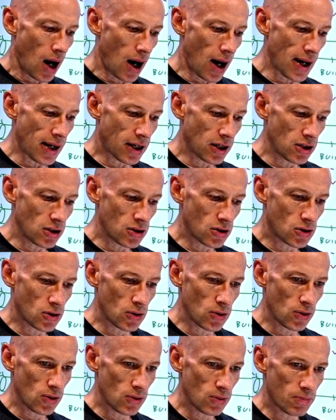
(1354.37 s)
I can
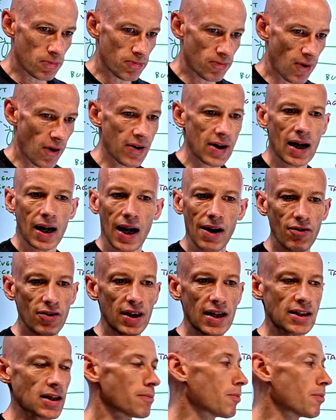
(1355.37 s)
do very clever things.